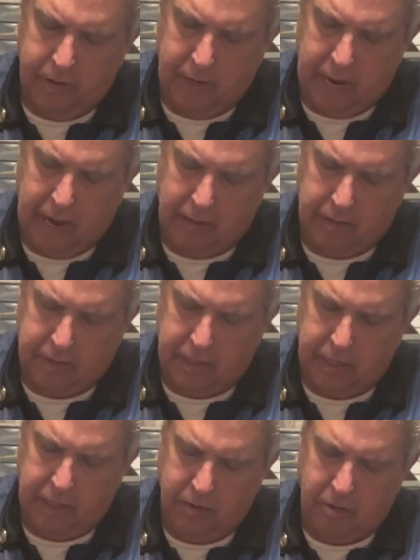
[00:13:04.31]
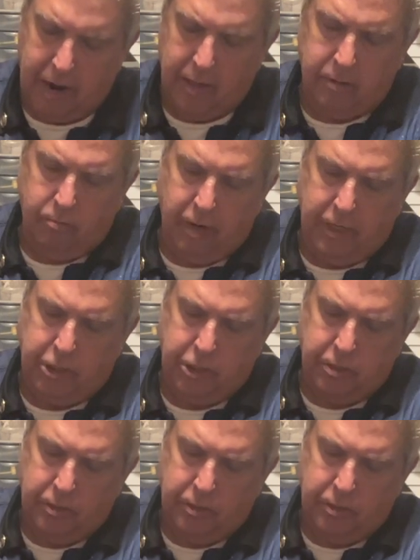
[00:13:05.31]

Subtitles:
Allen key or Allen wrench.